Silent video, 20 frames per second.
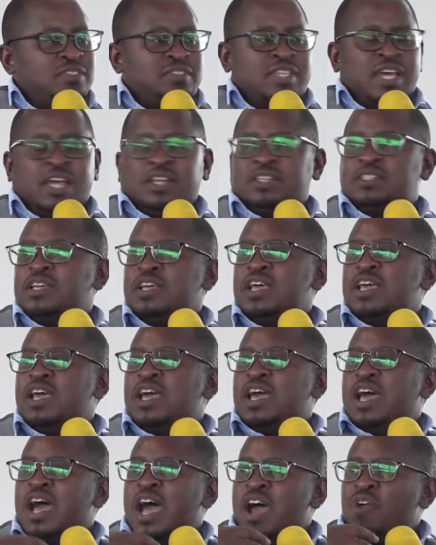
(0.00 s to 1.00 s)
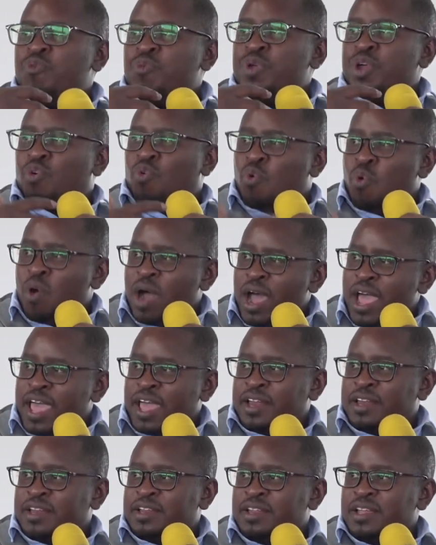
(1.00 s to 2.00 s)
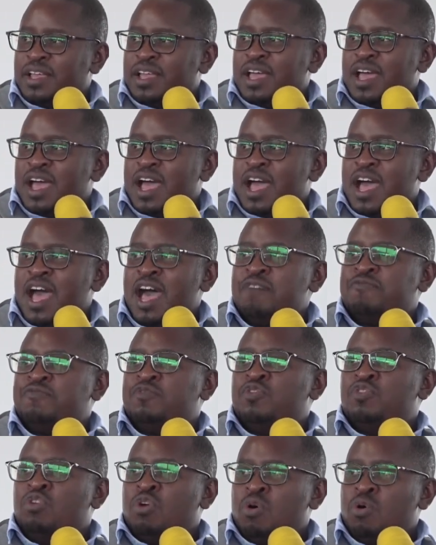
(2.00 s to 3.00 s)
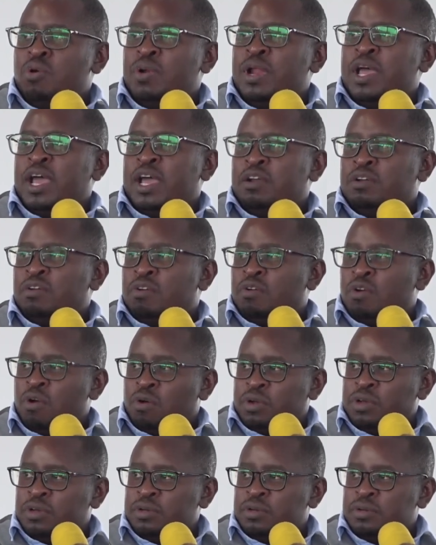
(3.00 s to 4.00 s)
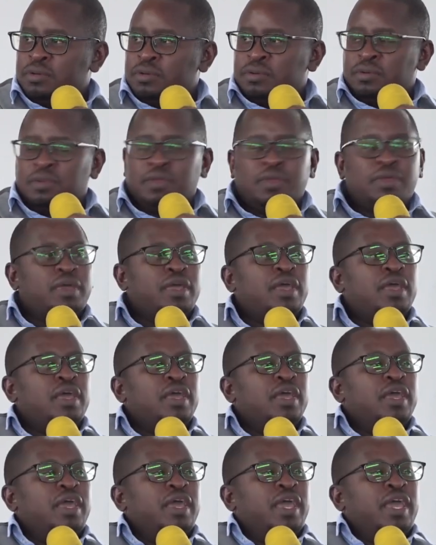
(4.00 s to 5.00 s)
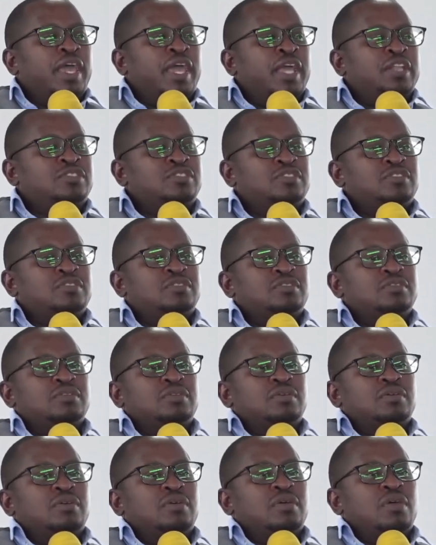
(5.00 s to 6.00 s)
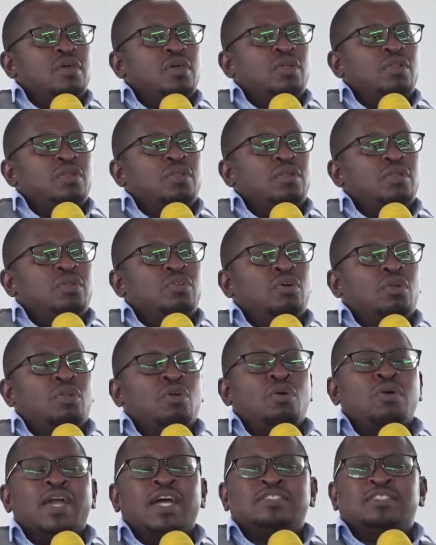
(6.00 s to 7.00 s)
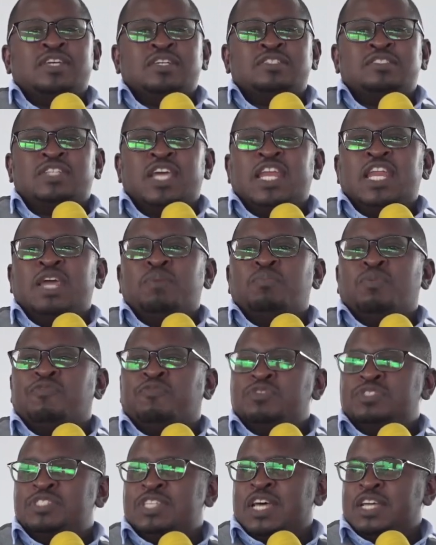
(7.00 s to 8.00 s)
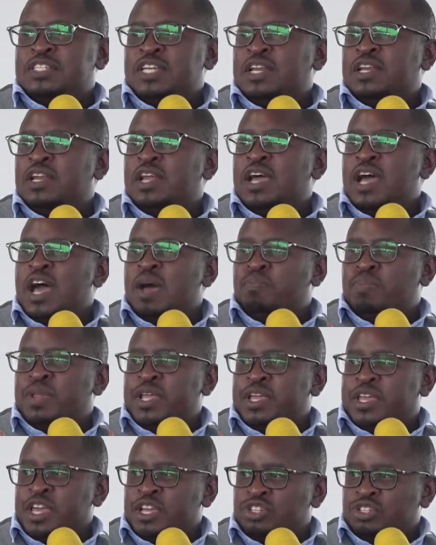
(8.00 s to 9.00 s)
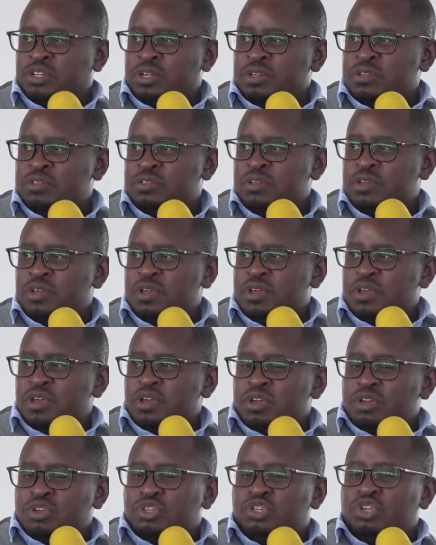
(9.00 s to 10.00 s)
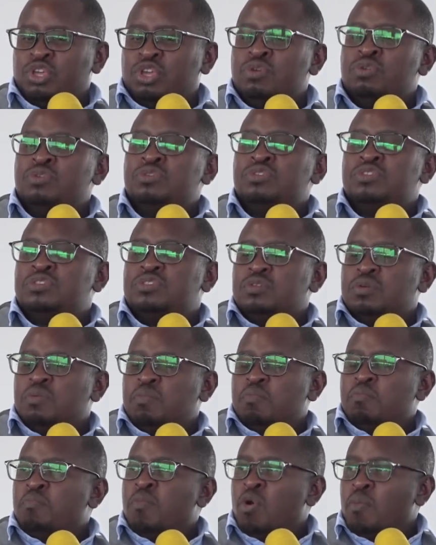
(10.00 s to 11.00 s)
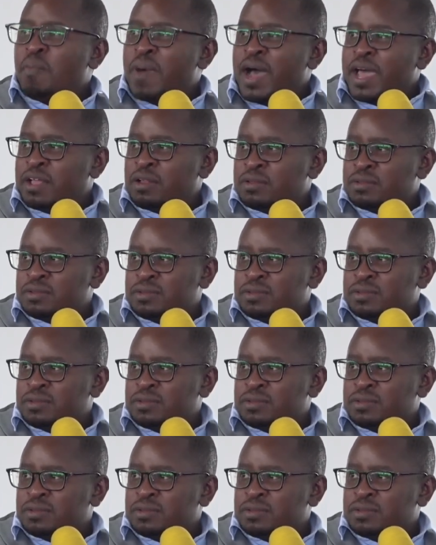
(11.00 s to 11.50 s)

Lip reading: that are required have grown and grown, it's no longer sustainable for certain applications to use mobile